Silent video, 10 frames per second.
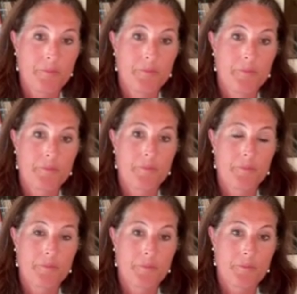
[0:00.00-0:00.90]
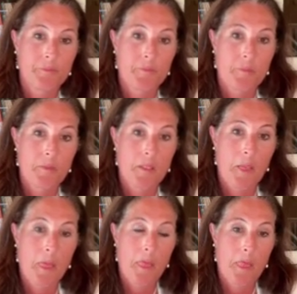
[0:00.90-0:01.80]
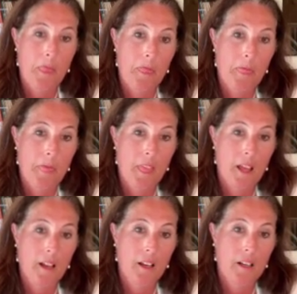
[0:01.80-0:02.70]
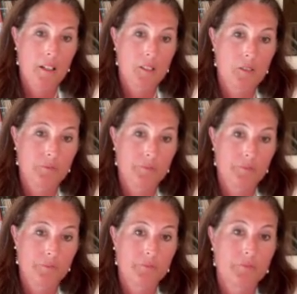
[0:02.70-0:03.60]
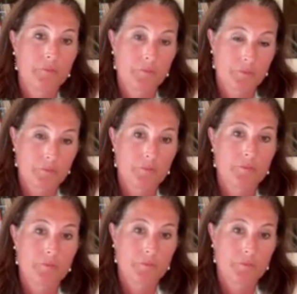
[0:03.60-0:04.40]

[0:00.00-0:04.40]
(silent)